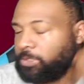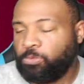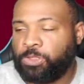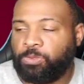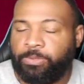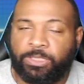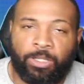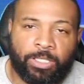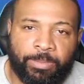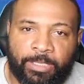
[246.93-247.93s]
Which one we
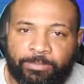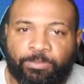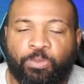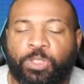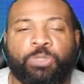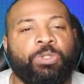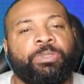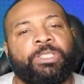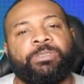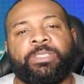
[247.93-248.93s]
talking about? Which one
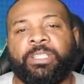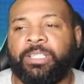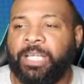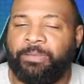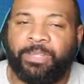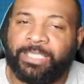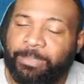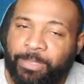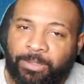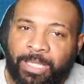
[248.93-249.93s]
we doing? I feel like the middle